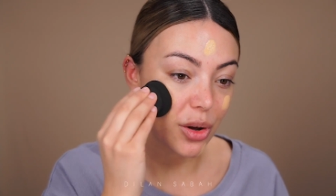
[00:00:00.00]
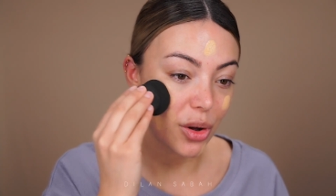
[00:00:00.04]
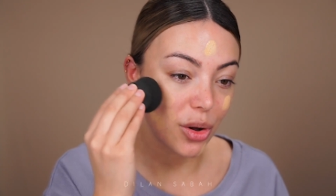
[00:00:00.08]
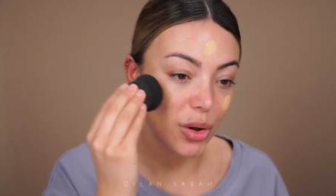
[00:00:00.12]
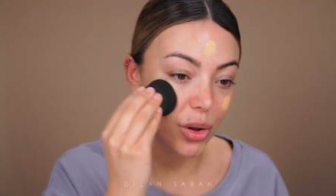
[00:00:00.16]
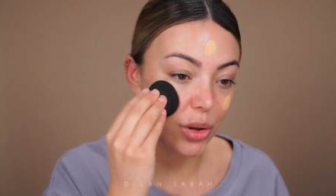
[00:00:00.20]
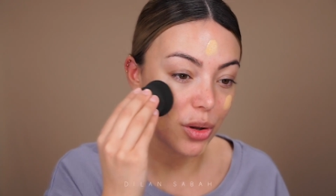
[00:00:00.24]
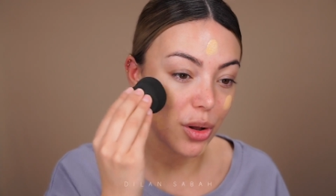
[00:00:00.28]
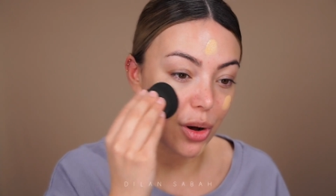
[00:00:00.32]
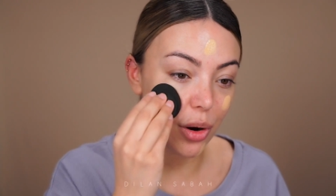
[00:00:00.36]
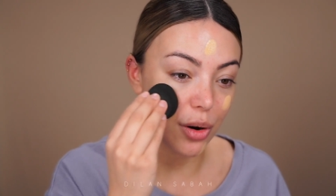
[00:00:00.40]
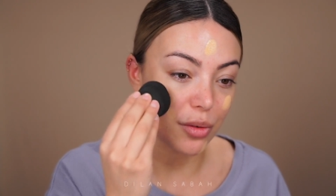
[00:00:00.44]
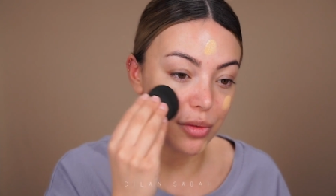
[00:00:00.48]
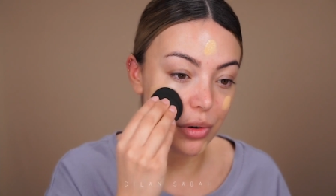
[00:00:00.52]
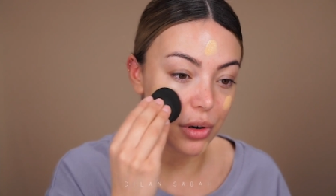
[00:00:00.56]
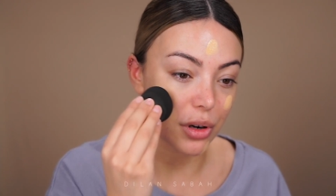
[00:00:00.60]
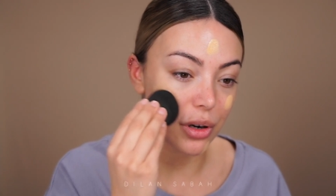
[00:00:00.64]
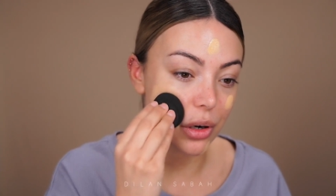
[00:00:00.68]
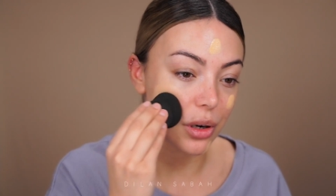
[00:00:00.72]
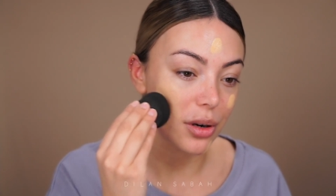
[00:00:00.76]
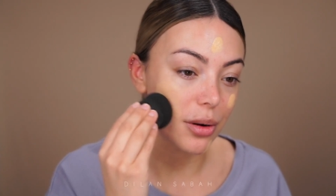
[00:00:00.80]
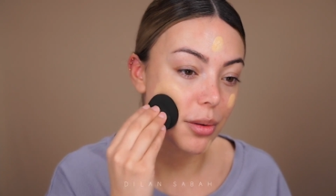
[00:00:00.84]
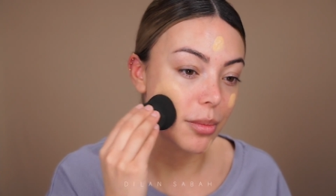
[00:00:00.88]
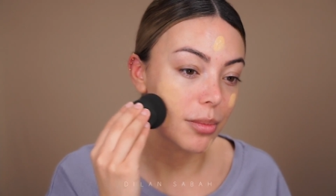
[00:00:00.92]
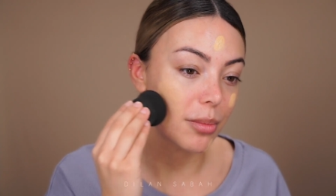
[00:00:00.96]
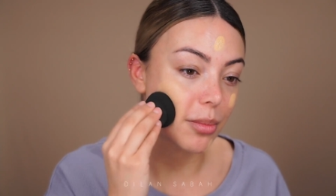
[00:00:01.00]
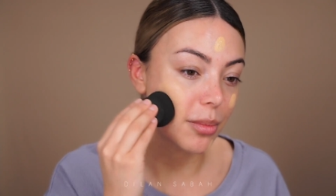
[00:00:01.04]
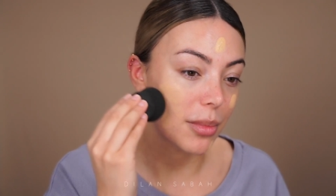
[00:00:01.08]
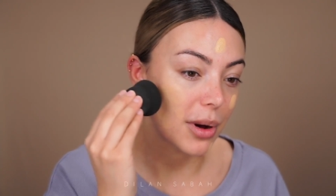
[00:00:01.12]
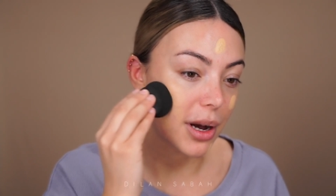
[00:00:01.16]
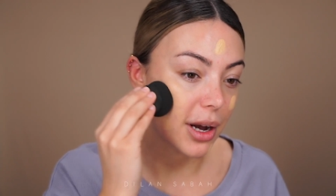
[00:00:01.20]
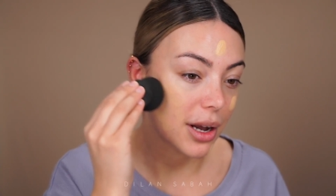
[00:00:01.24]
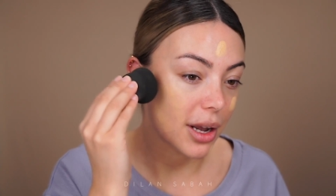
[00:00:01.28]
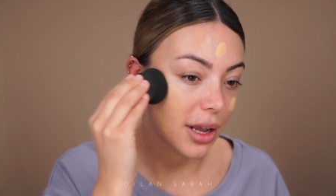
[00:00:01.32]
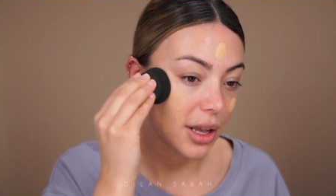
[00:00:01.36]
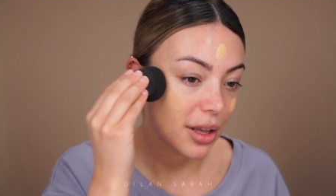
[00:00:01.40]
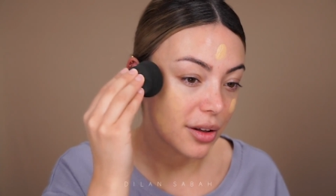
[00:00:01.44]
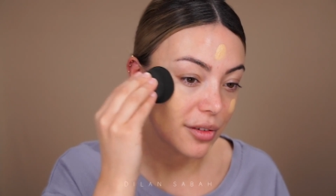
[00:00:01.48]
all over
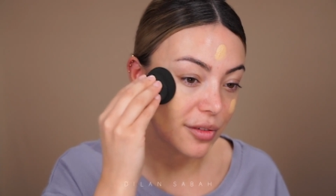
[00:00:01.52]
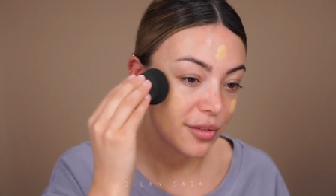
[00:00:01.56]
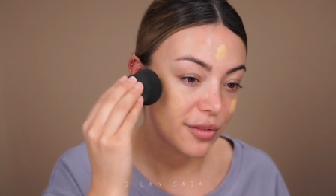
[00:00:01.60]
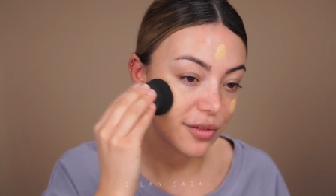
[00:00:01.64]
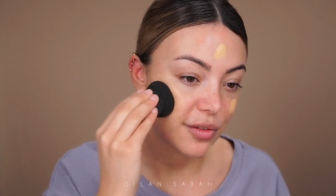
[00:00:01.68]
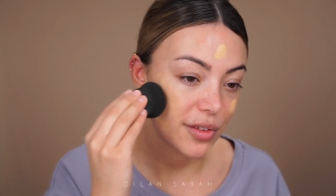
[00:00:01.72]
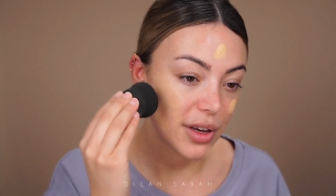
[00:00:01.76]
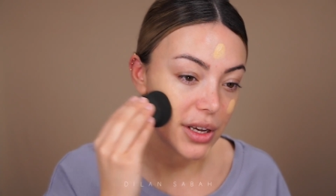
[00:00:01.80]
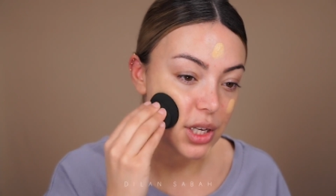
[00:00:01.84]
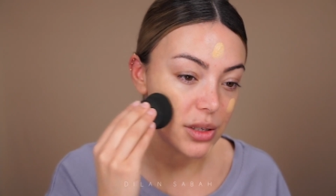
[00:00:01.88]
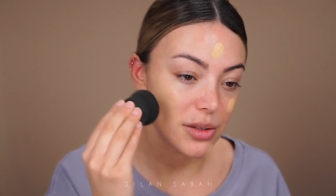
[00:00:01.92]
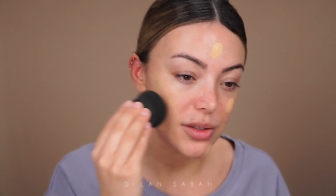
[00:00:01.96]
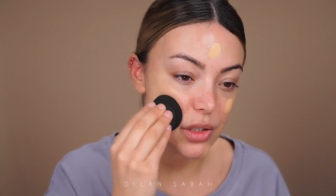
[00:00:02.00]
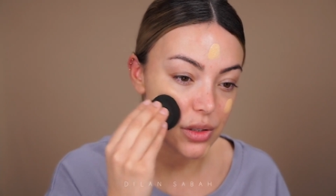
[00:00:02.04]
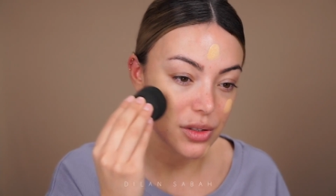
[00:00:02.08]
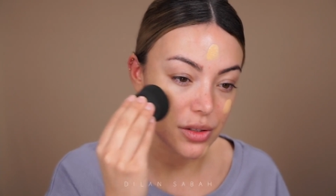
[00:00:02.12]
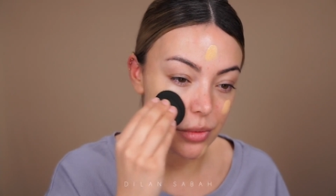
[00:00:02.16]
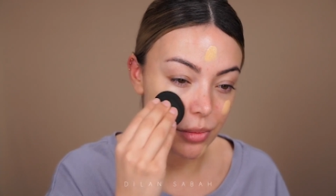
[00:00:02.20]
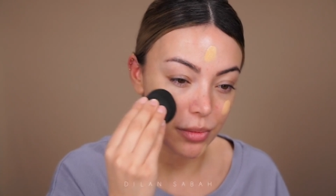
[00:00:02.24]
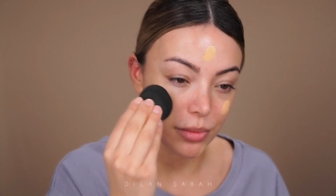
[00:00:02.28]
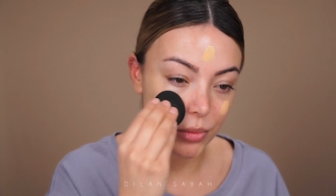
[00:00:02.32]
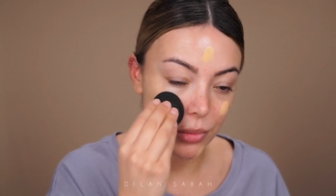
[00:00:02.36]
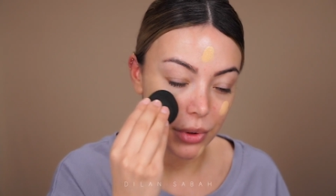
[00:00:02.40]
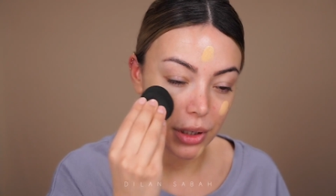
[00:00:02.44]
my face.